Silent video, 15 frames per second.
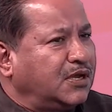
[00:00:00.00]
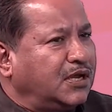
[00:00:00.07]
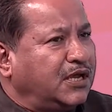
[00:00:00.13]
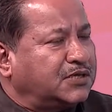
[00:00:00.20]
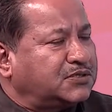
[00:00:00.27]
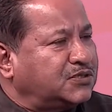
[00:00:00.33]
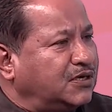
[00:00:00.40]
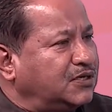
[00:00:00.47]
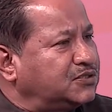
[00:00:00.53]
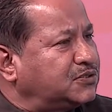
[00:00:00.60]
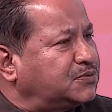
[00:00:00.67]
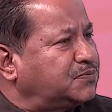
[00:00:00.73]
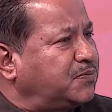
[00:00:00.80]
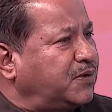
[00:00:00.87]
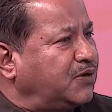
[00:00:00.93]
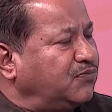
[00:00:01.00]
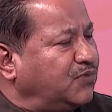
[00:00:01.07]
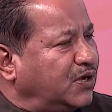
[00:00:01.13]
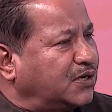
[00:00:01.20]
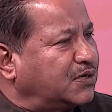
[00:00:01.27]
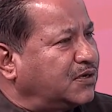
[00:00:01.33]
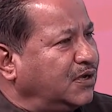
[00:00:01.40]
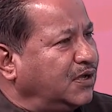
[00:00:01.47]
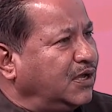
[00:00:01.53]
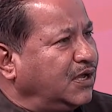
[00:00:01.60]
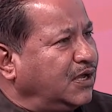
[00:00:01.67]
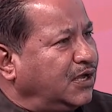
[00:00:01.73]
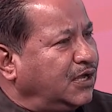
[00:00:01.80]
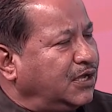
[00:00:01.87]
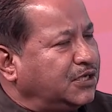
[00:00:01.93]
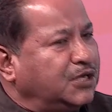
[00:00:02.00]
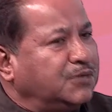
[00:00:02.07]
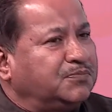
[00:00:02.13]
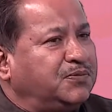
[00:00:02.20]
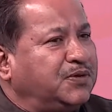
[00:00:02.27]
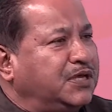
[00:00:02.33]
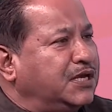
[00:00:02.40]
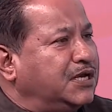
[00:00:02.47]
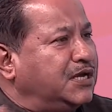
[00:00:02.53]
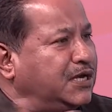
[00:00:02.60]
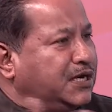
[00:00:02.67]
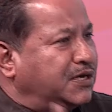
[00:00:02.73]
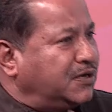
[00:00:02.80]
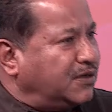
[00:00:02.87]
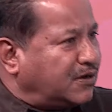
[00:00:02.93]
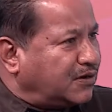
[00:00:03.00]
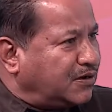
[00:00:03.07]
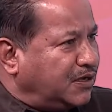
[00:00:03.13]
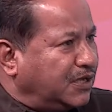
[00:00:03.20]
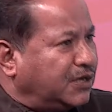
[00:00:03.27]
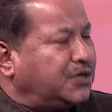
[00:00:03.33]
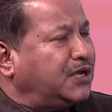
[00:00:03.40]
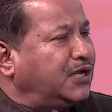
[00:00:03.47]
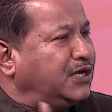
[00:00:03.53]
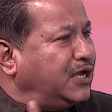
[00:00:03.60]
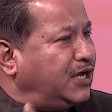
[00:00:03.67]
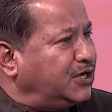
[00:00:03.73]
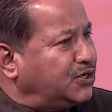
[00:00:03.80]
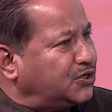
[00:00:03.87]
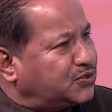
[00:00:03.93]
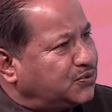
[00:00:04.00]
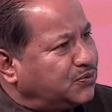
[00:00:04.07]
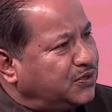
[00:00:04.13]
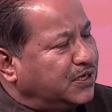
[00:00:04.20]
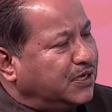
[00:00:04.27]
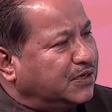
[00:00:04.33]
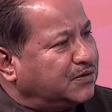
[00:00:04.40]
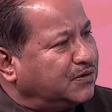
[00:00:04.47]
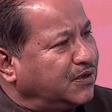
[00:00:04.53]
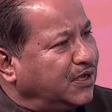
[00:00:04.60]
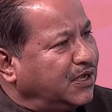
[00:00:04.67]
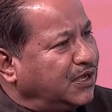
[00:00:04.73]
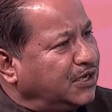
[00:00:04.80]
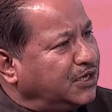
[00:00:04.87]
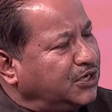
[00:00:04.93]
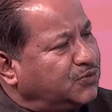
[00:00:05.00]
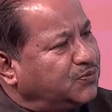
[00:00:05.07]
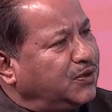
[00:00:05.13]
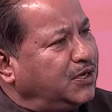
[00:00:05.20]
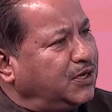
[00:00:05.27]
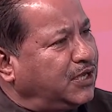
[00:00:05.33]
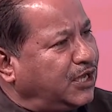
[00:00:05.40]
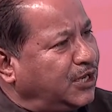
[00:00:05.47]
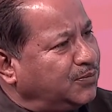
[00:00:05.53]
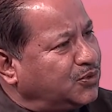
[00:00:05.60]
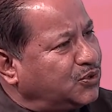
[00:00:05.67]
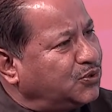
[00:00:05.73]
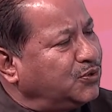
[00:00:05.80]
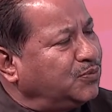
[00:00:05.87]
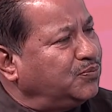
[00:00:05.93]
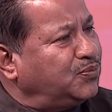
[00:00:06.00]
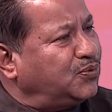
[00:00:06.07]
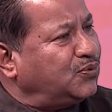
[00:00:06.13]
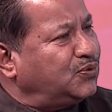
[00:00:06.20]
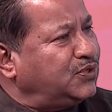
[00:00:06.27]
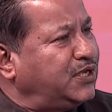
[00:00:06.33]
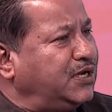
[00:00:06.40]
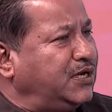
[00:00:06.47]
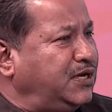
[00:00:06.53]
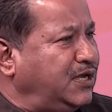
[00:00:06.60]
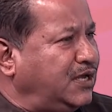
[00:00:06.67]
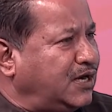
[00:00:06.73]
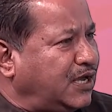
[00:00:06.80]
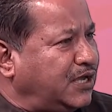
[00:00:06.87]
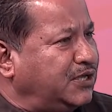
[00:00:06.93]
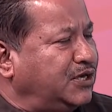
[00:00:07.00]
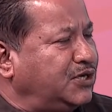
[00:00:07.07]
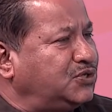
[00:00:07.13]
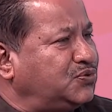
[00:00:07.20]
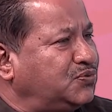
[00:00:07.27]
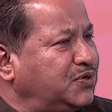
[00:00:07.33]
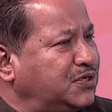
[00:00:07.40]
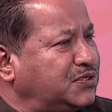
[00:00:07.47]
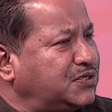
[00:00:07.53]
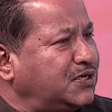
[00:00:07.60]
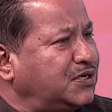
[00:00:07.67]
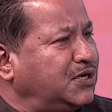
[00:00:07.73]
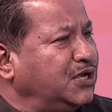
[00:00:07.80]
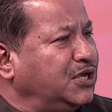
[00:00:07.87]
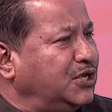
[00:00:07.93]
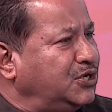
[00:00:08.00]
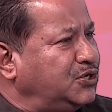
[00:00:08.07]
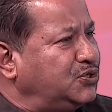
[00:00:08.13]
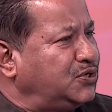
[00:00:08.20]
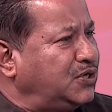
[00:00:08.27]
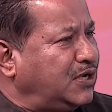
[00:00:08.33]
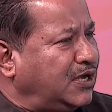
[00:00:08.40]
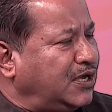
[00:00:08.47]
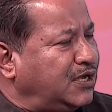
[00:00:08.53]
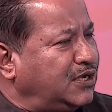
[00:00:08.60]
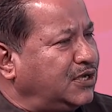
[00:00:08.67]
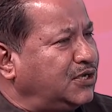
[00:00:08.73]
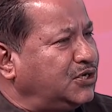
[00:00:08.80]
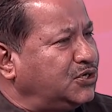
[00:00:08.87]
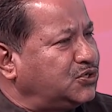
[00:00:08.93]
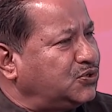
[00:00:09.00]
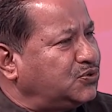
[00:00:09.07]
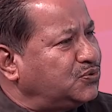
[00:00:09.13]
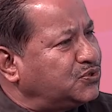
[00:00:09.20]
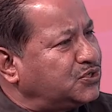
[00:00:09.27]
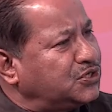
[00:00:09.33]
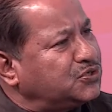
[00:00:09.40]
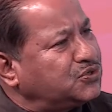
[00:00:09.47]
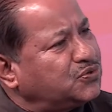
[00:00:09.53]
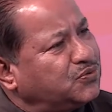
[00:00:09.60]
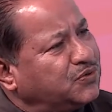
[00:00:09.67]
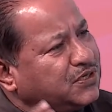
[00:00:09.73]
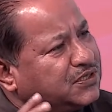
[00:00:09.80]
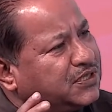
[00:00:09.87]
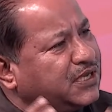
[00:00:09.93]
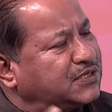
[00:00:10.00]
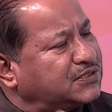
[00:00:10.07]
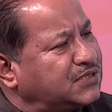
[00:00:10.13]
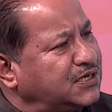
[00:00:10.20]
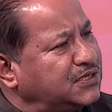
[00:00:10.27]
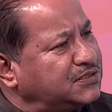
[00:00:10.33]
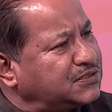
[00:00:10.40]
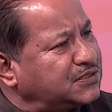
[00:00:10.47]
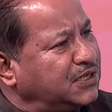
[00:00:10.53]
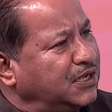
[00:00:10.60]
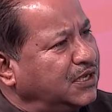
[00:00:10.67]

excellence framework, if any leader really understood it, it will help to improve the Indian higher education institutions toward the excellence?